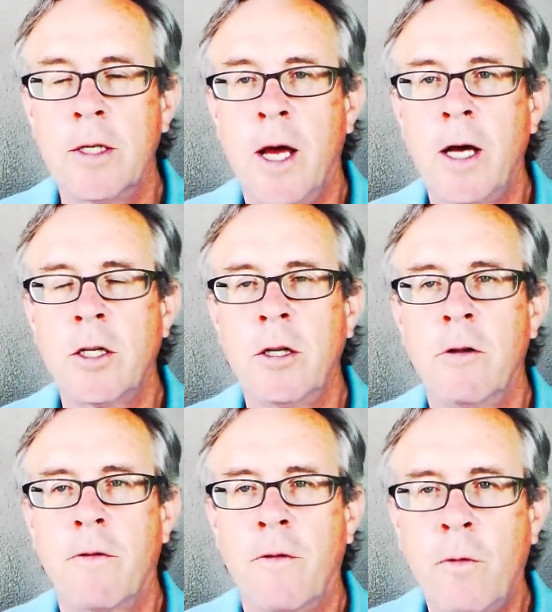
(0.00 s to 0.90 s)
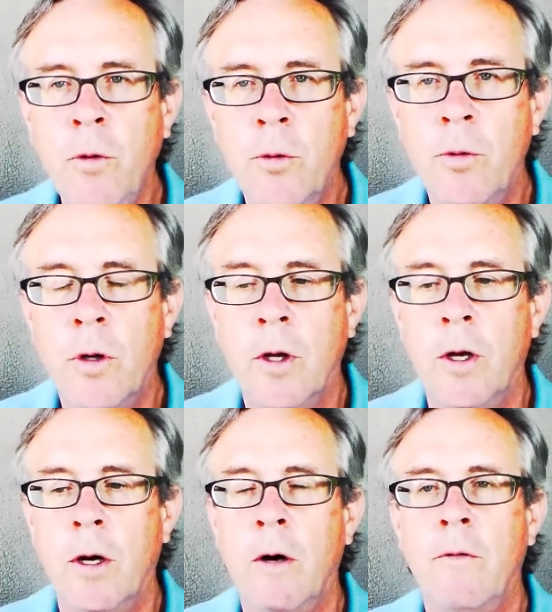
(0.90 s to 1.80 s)
is actually the fruit
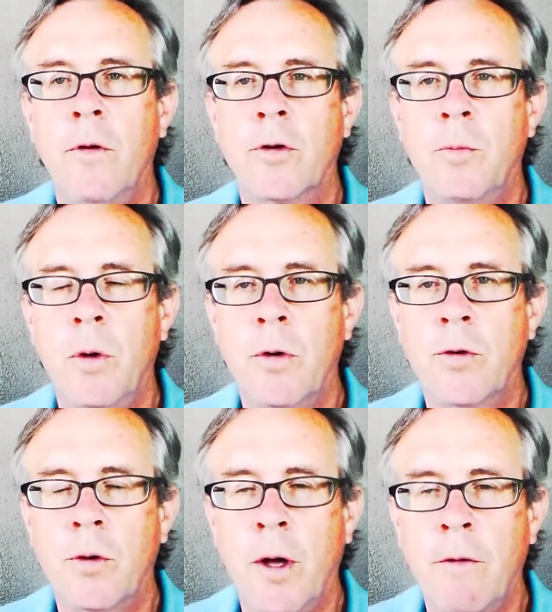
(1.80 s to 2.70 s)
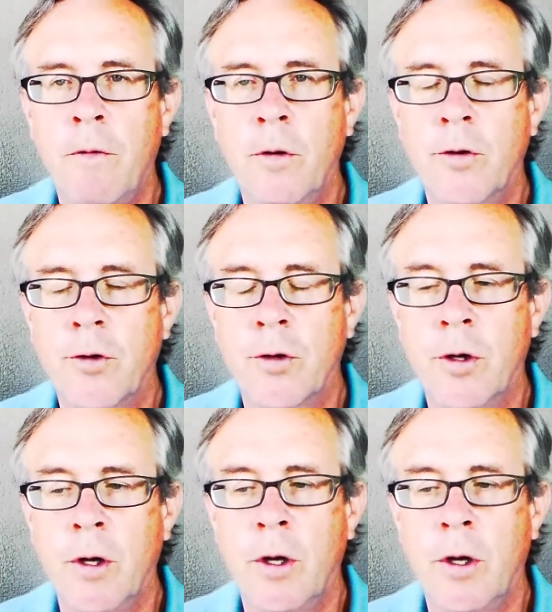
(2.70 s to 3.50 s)
of your spiritual efforts.